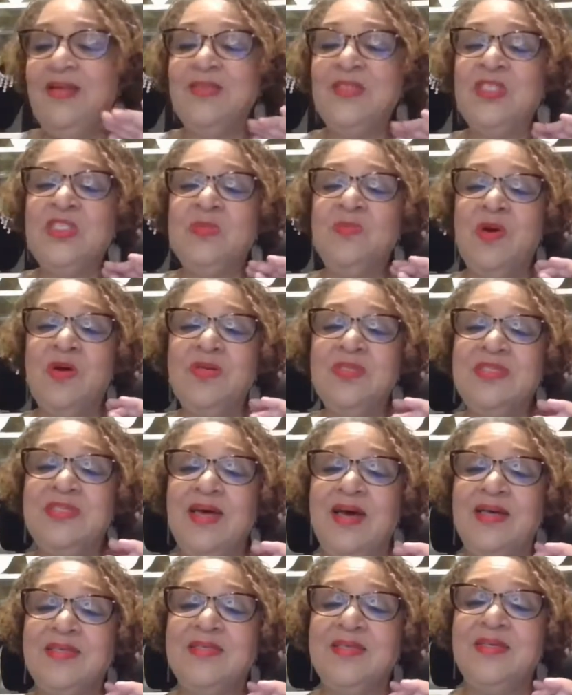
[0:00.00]
Smoked
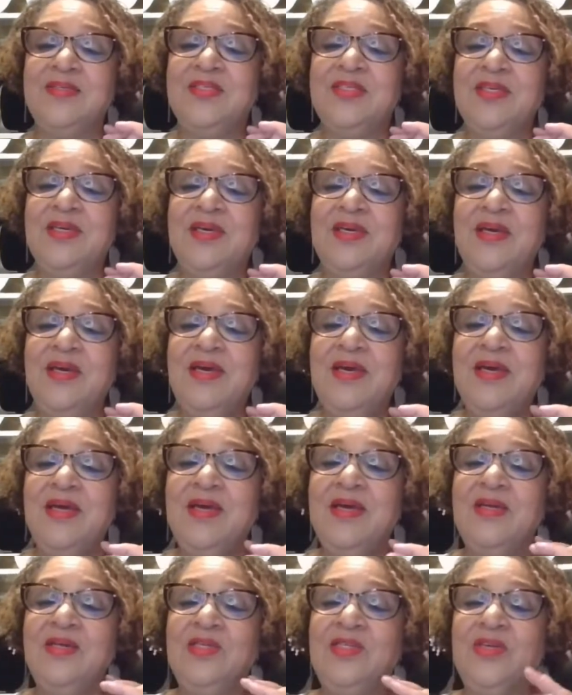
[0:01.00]
sausage,
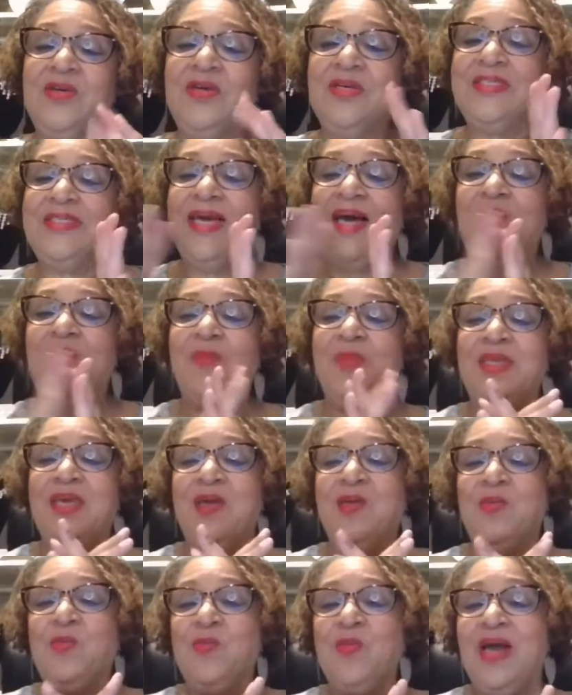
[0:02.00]
jerk salmon
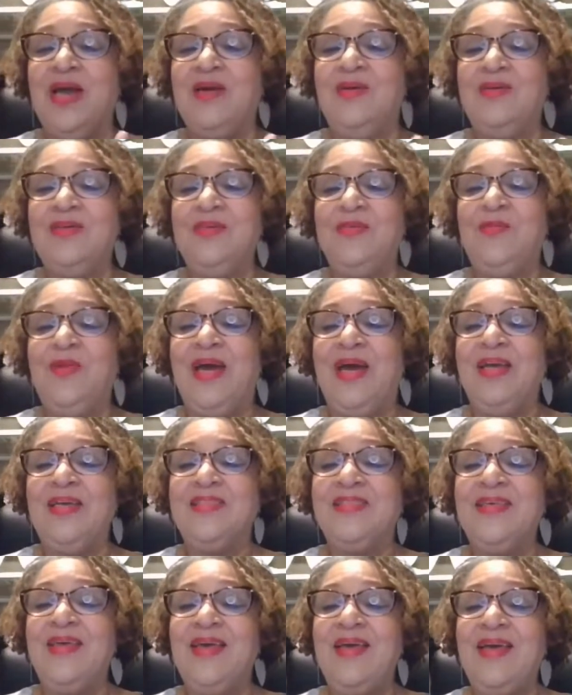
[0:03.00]
and
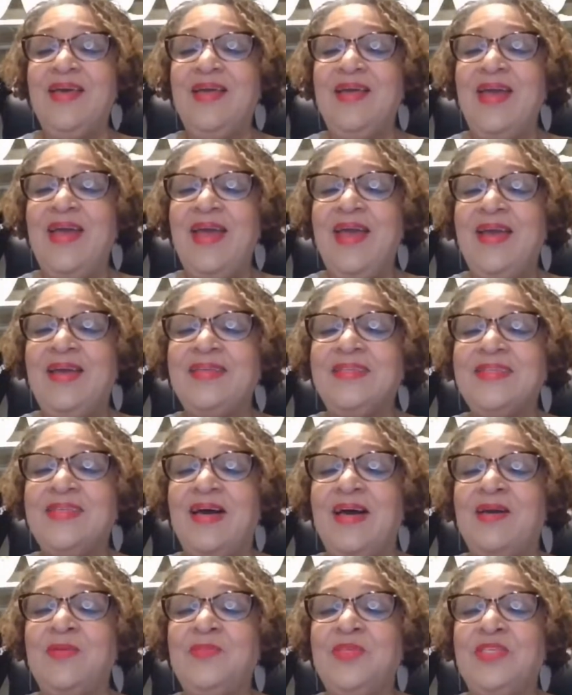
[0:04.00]
rice. Hey,
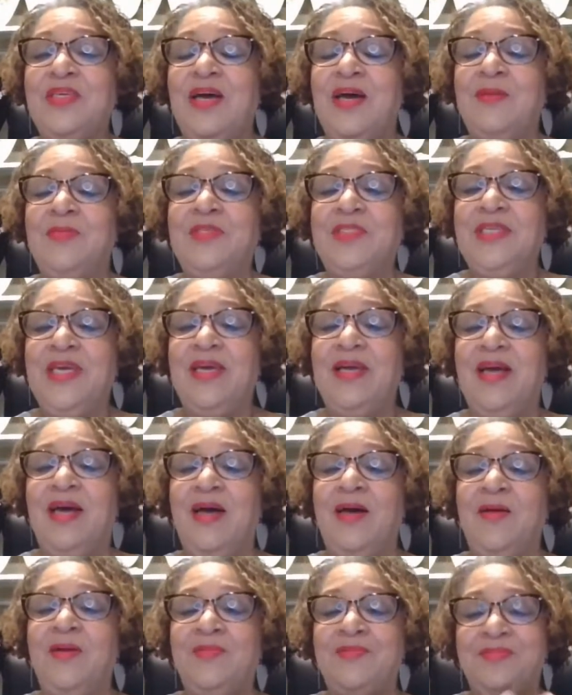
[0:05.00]

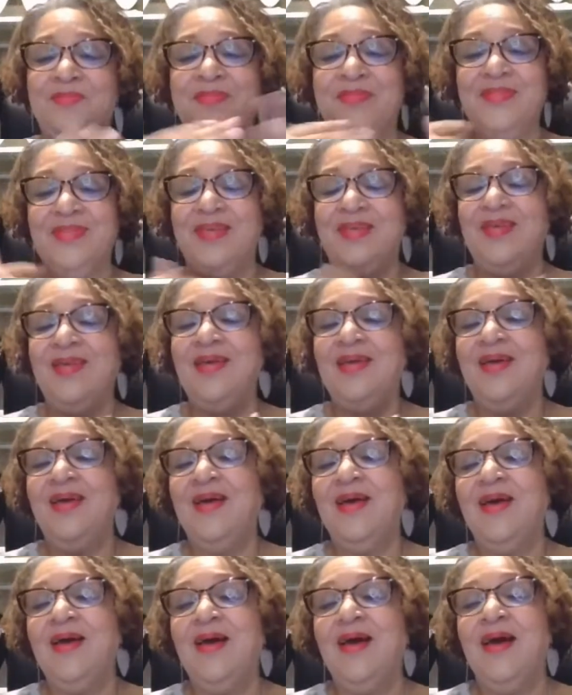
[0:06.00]
I
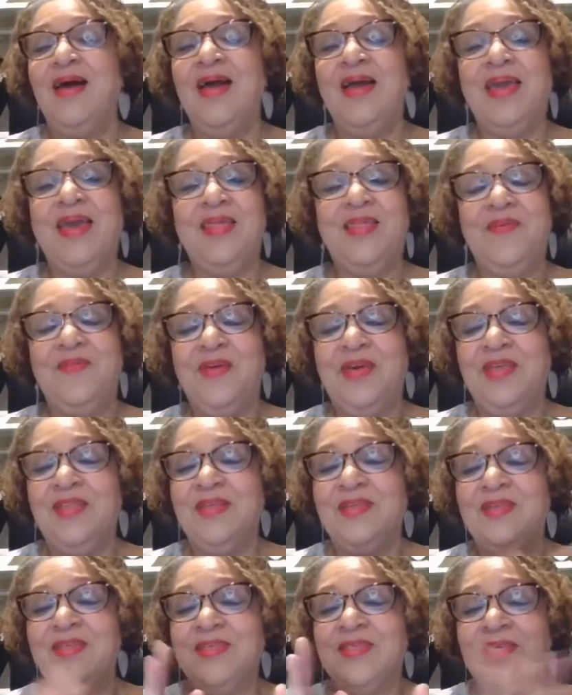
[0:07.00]
can't even get
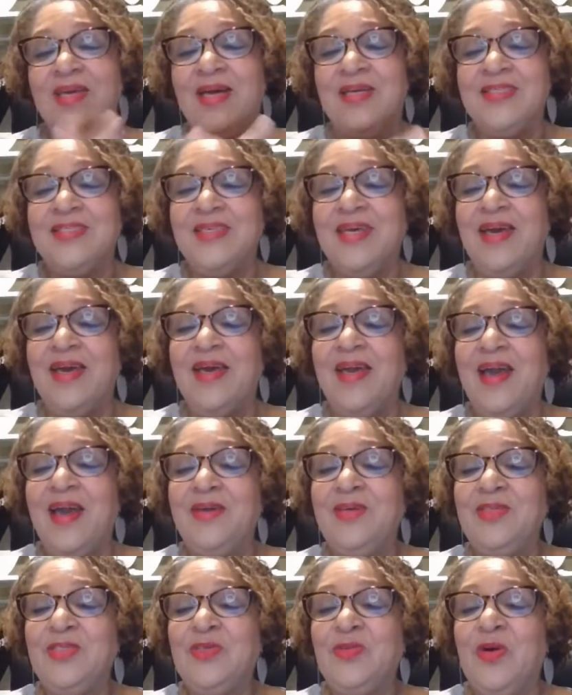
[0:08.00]
it. Shantae, how
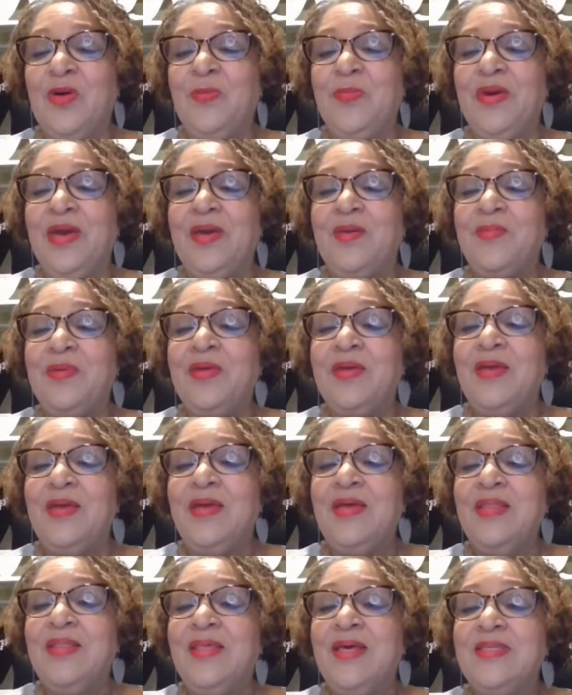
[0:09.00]
you doing, baby?
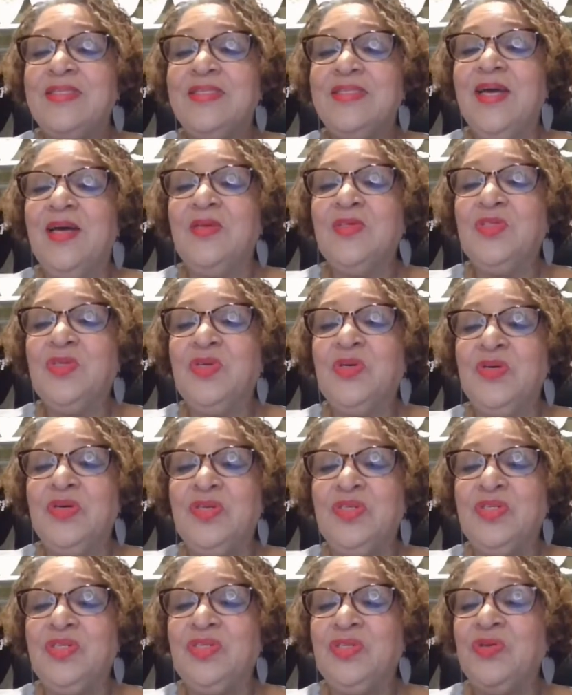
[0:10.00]
That sounds
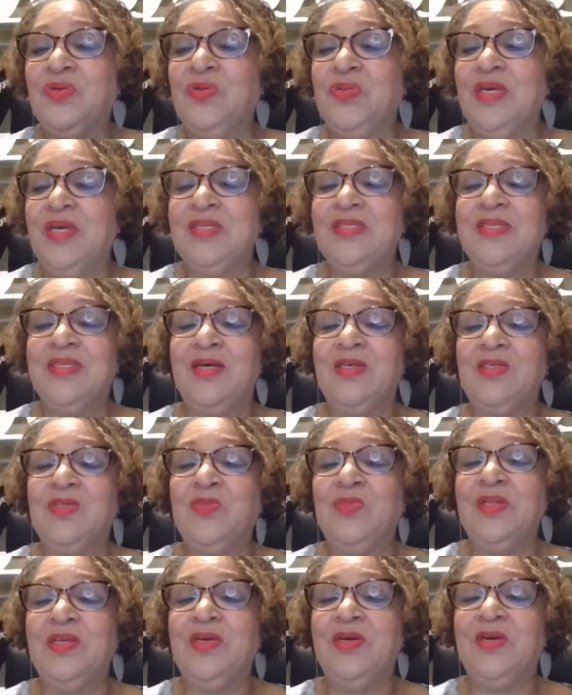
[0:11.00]
good too. That sounds
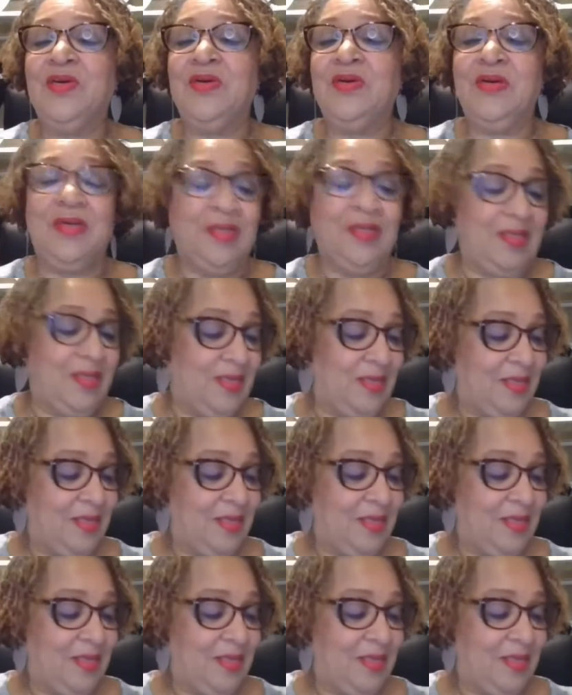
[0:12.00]
really good.